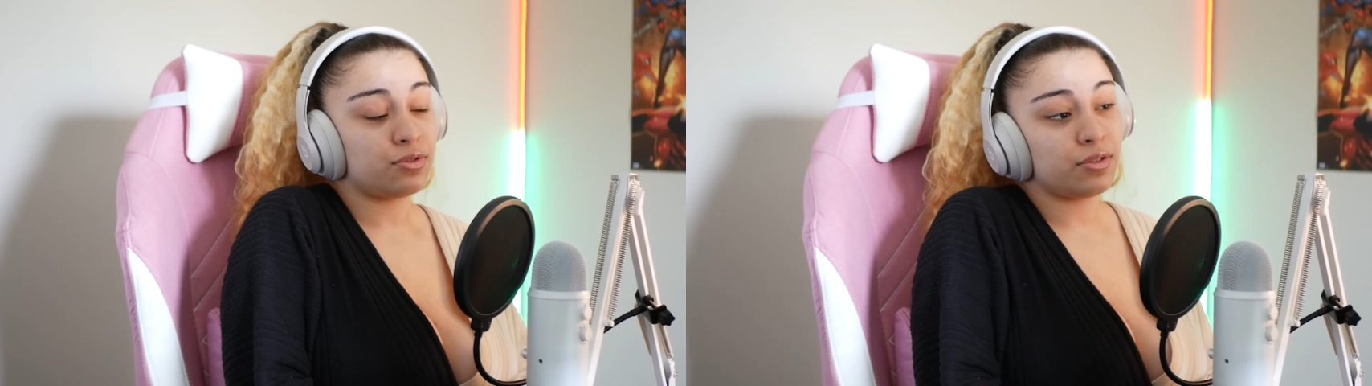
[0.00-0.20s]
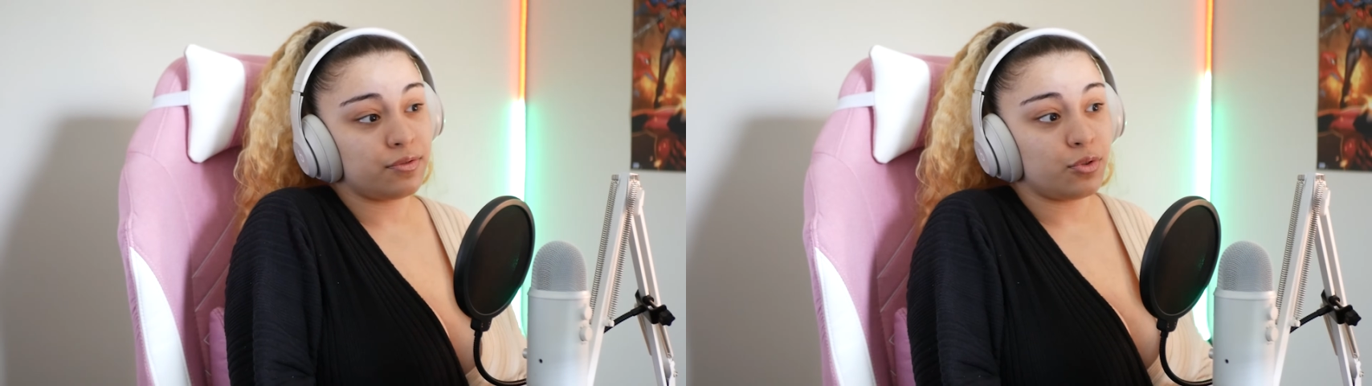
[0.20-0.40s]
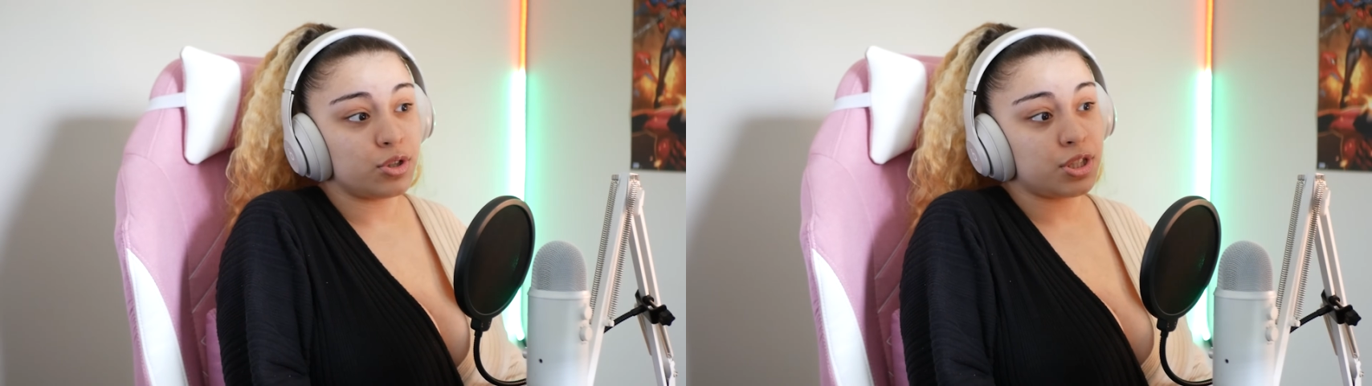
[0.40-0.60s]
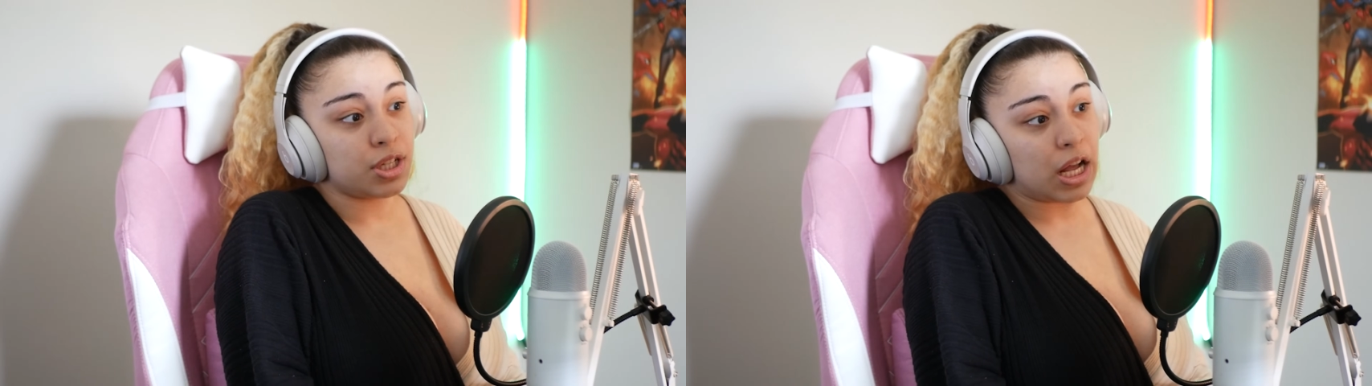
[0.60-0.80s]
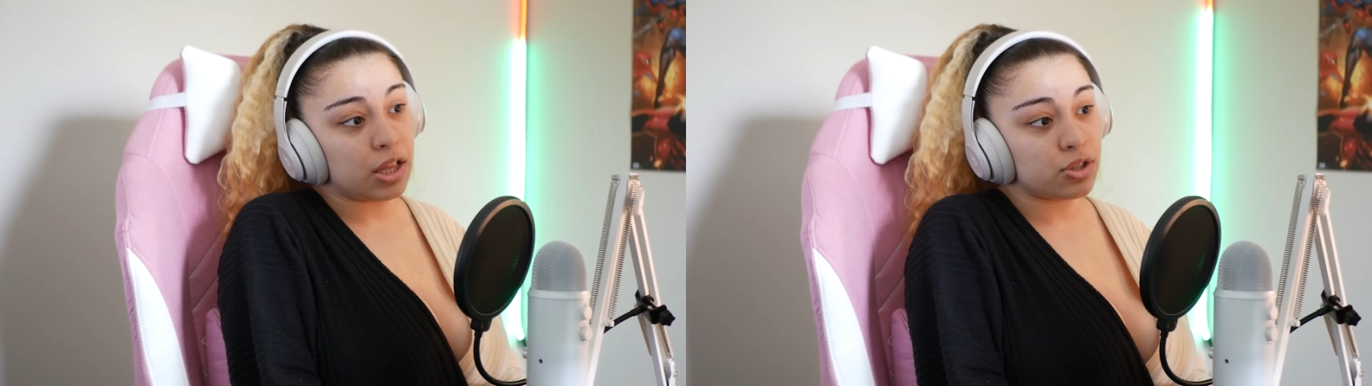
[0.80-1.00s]
You give him
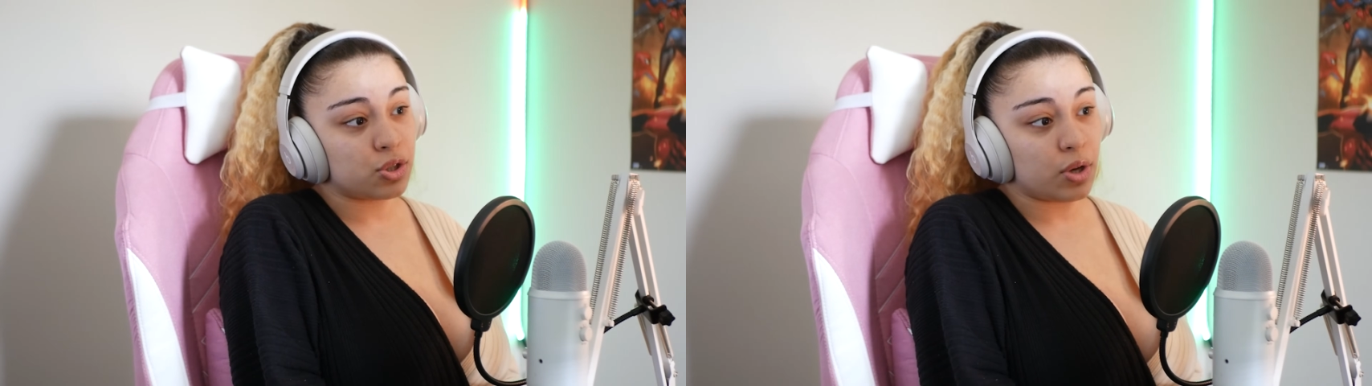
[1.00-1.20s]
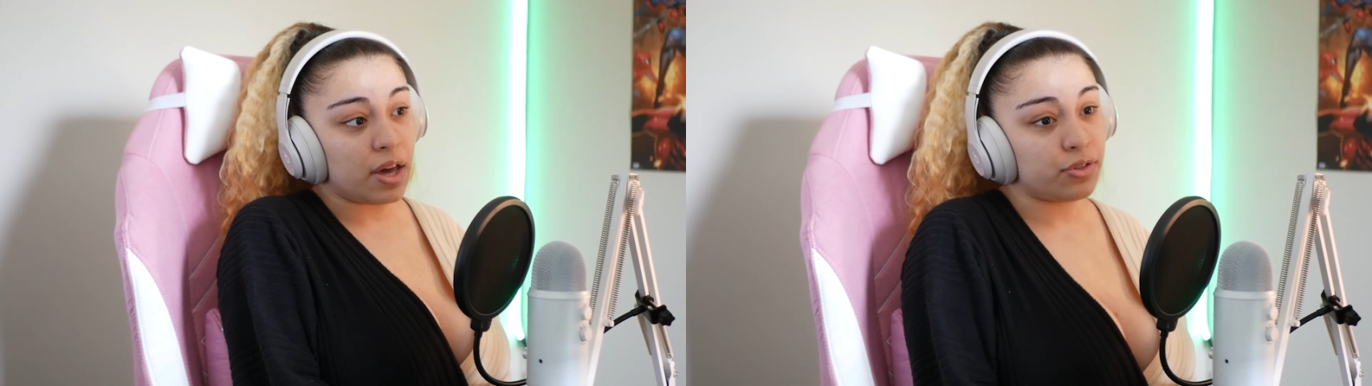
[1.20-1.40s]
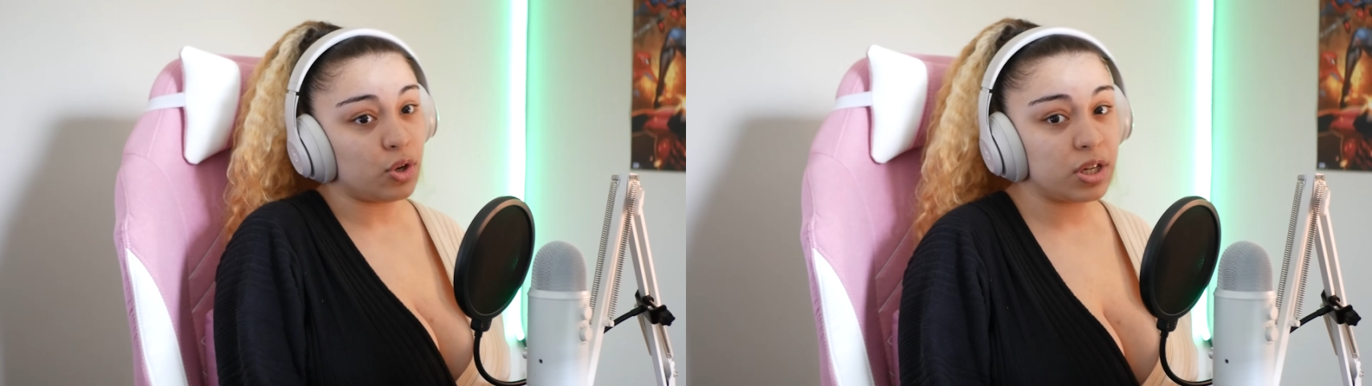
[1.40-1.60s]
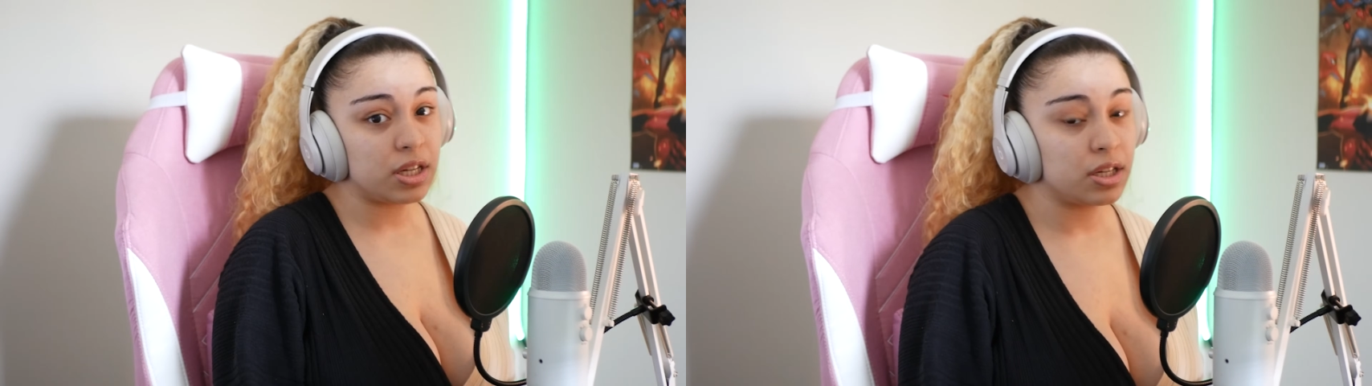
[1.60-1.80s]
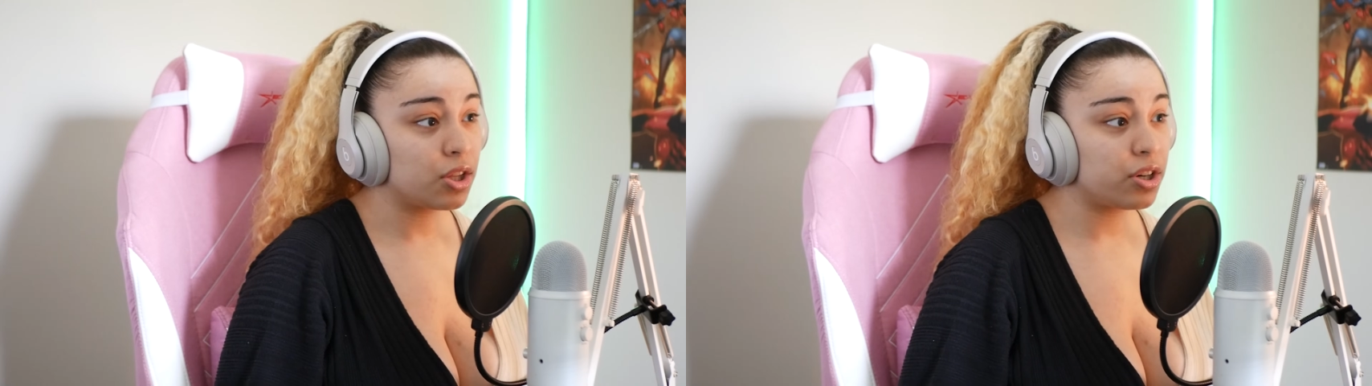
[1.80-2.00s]
$14, so have
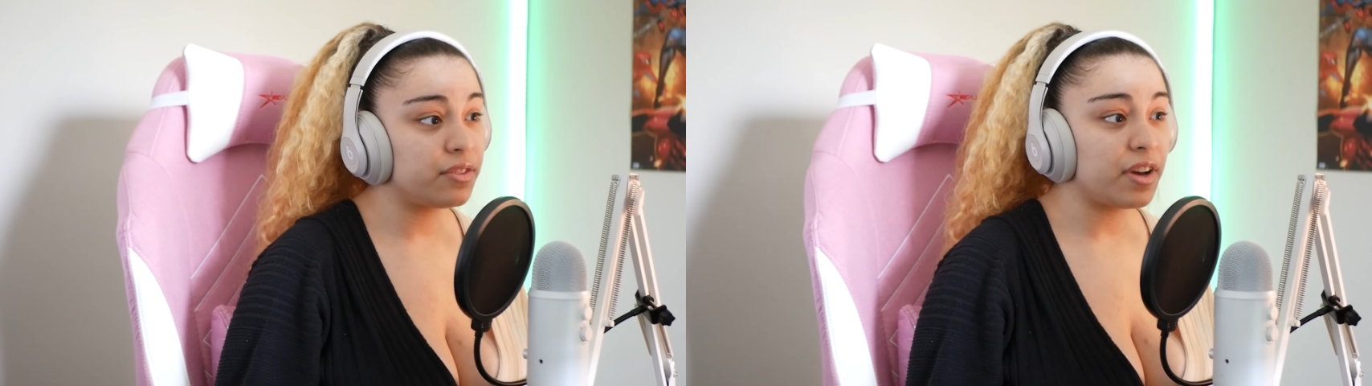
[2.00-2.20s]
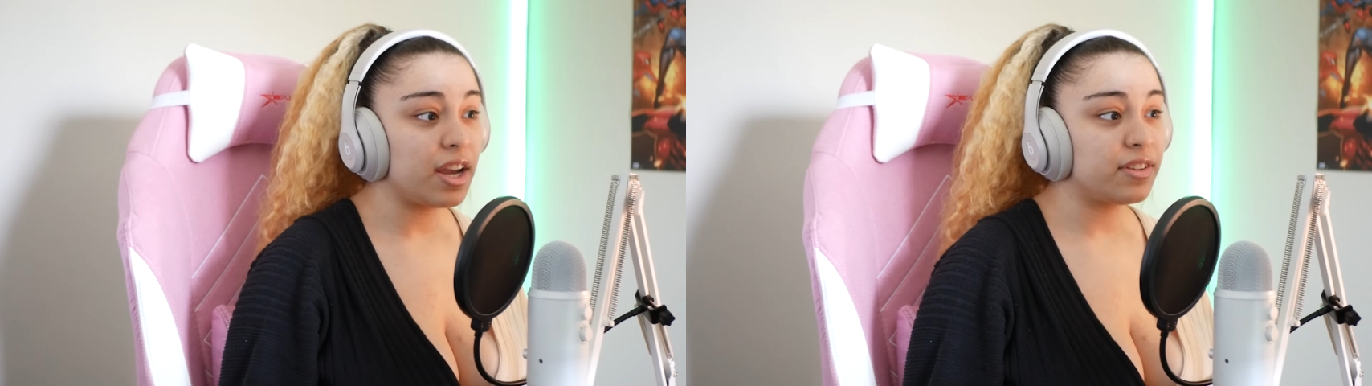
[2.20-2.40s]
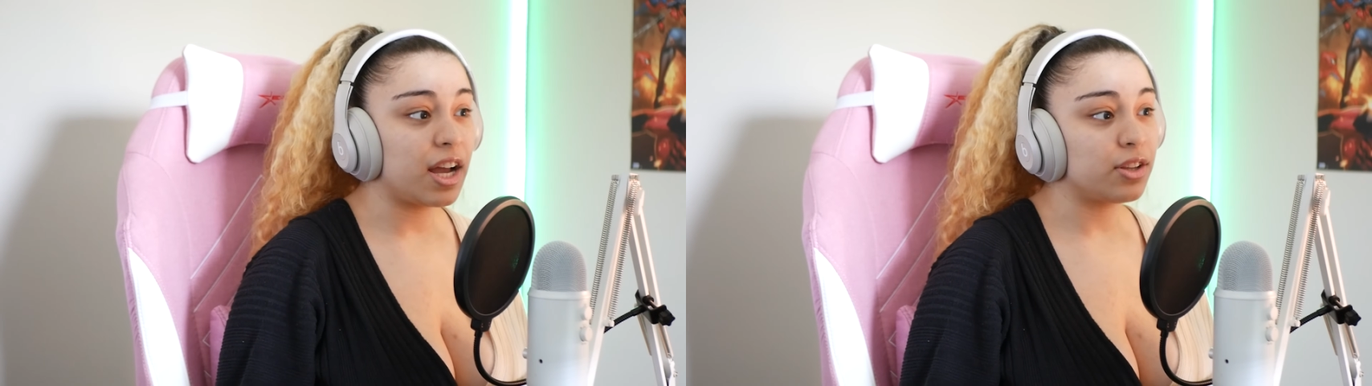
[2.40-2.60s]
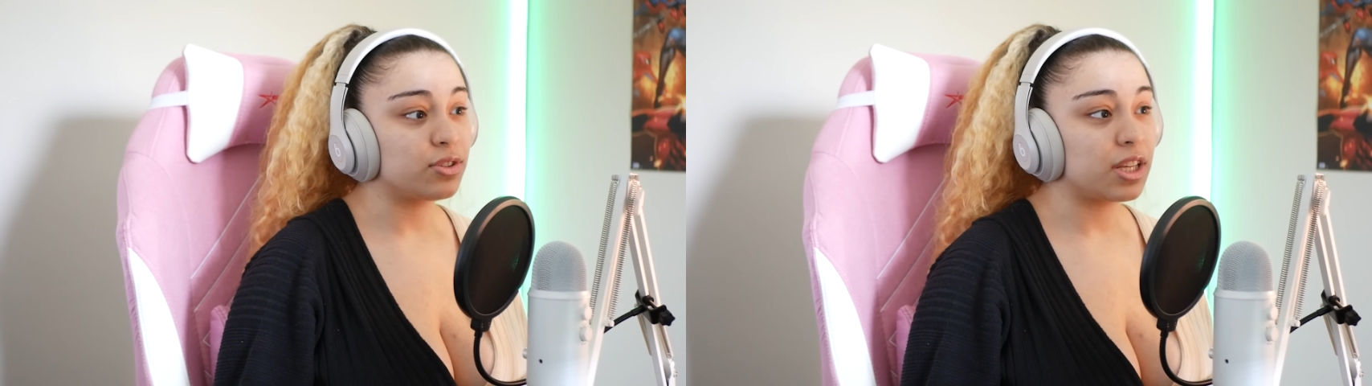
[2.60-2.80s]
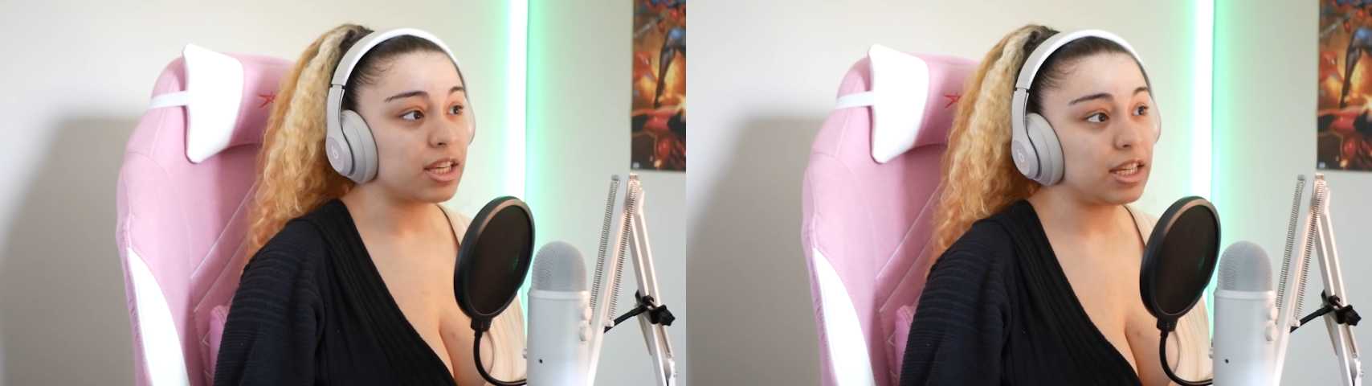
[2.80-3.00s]
30
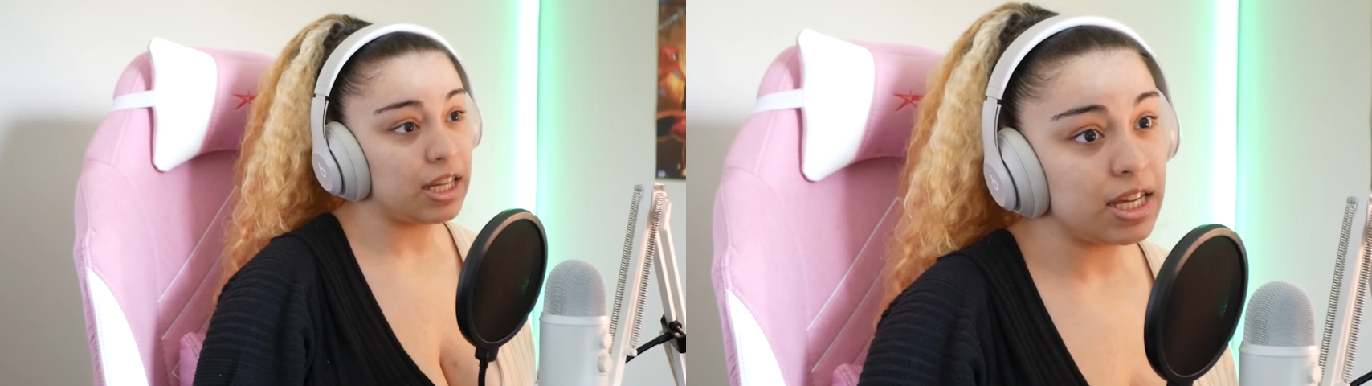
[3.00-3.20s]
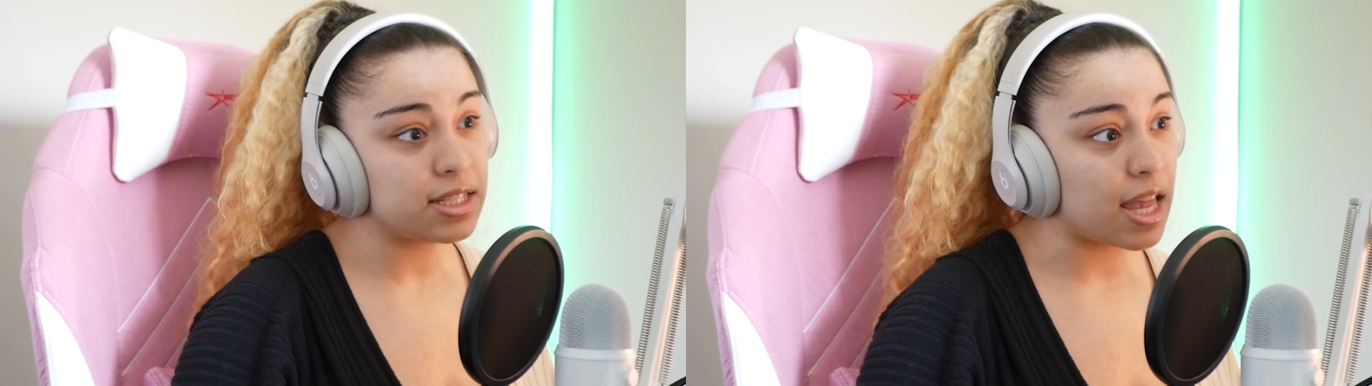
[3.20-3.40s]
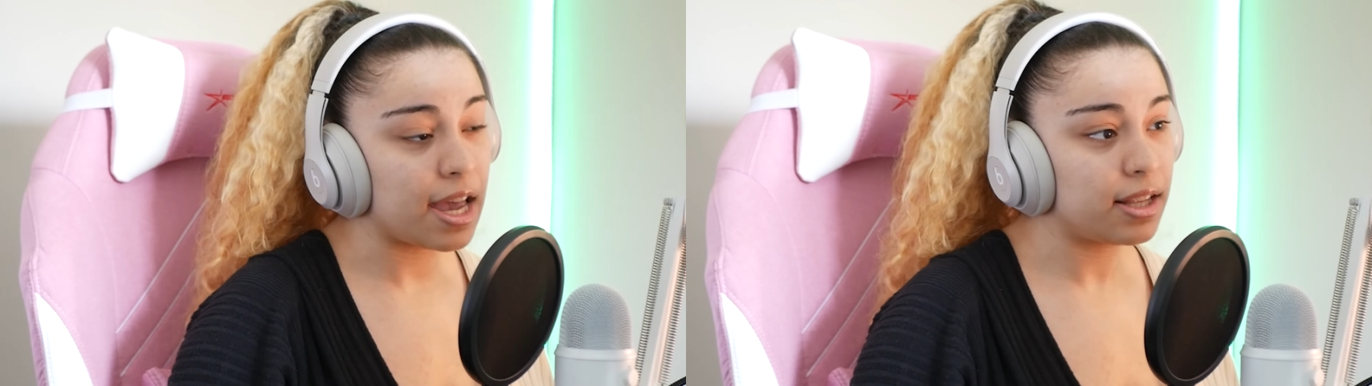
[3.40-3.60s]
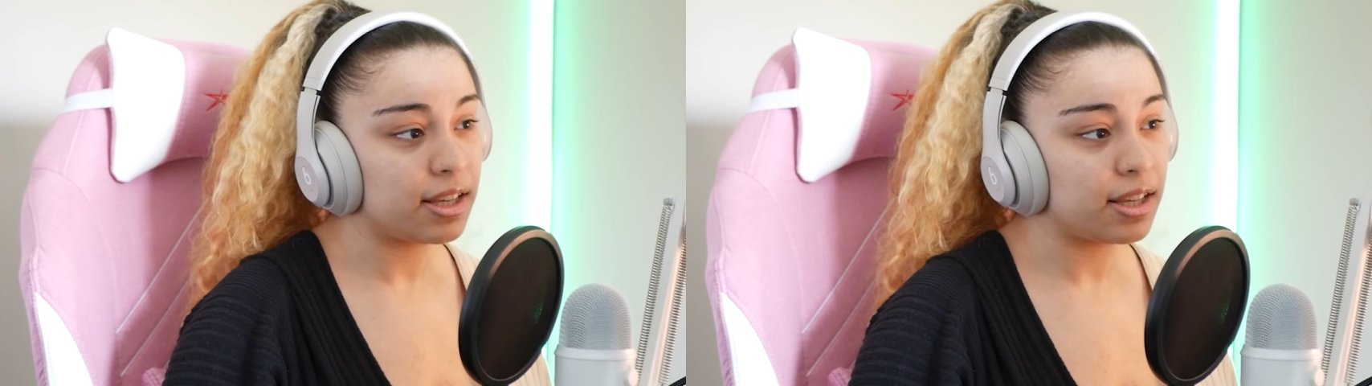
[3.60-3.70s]
$35. Like, he needs that.